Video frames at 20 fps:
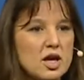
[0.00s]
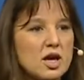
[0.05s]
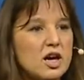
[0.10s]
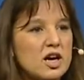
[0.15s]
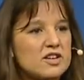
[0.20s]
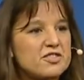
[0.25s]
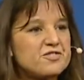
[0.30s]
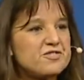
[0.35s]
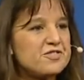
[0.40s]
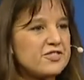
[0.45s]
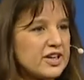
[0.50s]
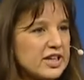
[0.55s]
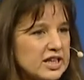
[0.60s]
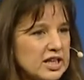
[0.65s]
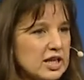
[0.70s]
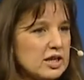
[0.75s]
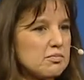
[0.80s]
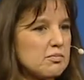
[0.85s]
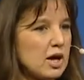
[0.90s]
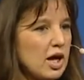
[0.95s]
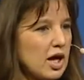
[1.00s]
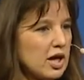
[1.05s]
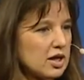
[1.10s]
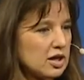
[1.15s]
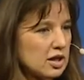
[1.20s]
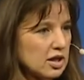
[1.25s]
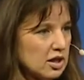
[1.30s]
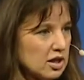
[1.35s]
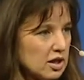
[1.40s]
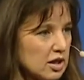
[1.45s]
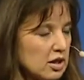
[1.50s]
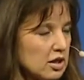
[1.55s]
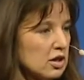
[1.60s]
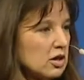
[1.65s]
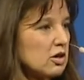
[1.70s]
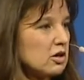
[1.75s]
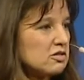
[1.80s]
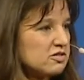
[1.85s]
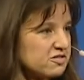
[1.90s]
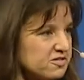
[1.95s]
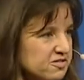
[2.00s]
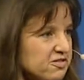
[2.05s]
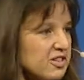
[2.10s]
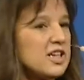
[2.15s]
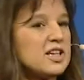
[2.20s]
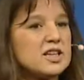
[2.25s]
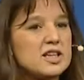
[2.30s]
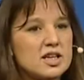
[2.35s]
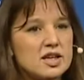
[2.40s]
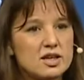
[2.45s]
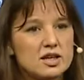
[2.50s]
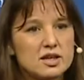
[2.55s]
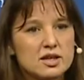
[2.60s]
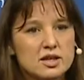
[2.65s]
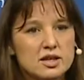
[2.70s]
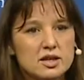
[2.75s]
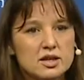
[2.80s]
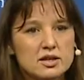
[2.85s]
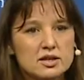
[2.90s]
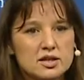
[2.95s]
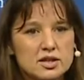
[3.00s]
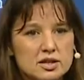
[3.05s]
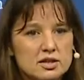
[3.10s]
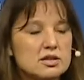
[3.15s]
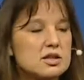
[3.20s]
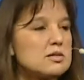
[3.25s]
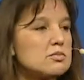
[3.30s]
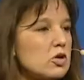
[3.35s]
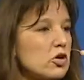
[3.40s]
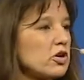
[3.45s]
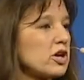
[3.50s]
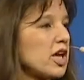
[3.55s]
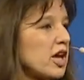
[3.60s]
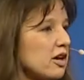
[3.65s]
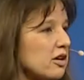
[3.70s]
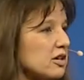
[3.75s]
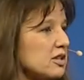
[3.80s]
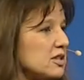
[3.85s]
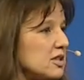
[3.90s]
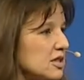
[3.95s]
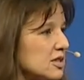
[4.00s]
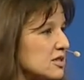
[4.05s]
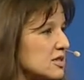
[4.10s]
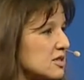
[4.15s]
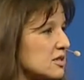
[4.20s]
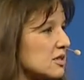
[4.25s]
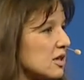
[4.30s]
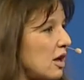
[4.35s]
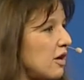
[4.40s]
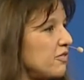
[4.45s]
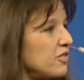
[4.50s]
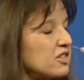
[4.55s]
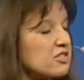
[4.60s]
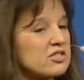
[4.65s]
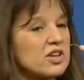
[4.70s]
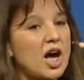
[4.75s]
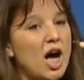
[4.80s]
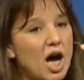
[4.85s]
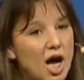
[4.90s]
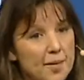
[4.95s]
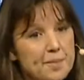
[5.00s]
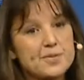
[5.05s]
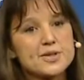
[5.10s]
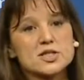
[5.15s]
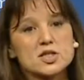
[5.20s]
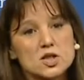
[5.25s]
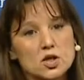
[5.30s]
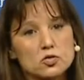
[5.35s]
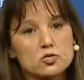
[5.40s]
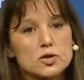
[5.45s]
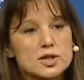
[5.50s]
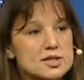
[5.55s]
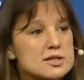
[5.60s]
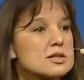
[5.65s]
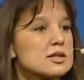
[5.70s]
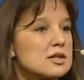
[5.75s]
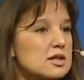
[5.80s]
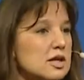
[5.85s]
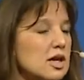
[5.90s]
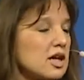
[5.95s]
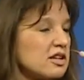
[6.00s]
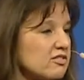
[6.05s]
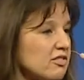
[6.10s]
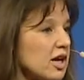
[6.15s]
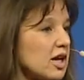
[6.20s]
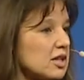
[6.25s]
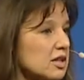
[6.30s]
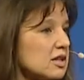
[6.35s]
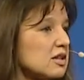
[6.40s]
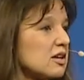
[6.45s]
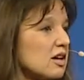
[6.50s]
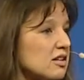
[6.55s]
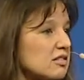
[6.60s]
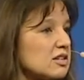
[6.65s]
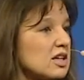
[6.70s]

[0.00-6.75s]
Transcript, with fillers: Our funding model of funding a little more guaranteed stuff is the opposite of what Silicon Valley does.